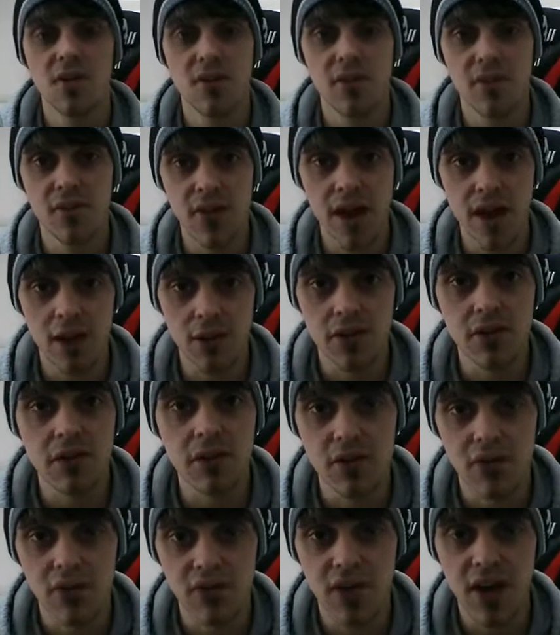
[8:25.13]

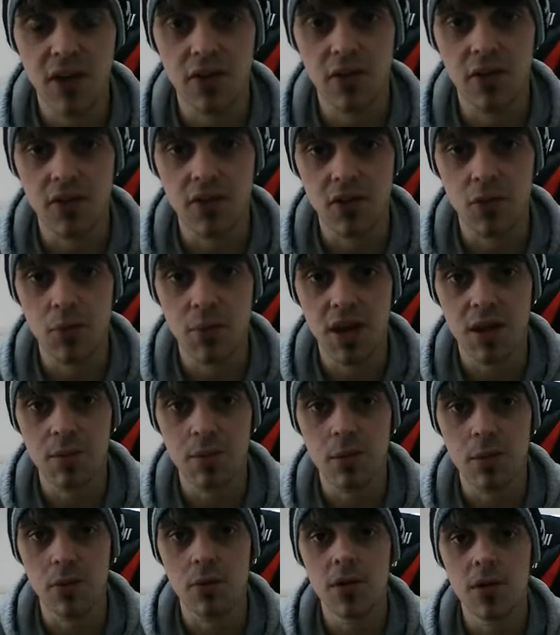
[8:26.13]
thousands and thousands of
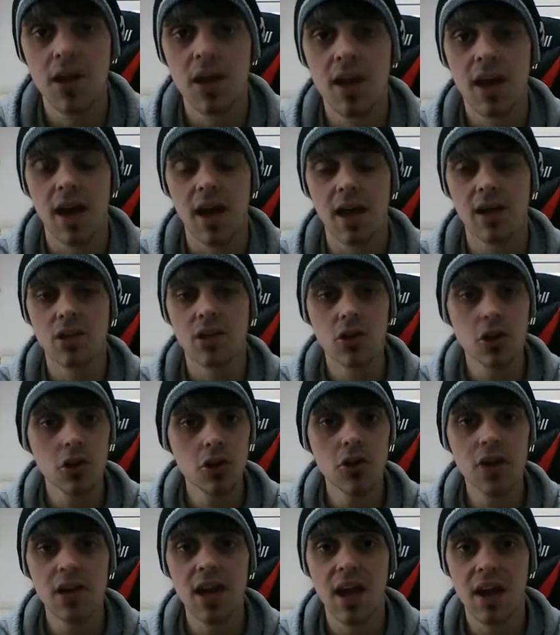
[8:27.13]
people, and
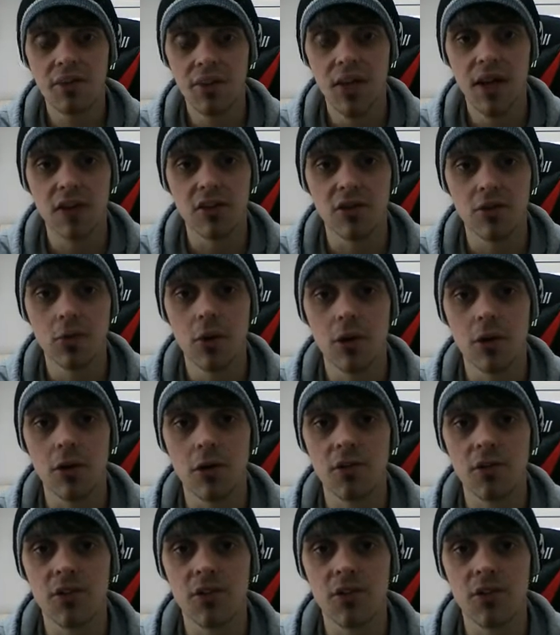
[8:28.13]
you can have that as well.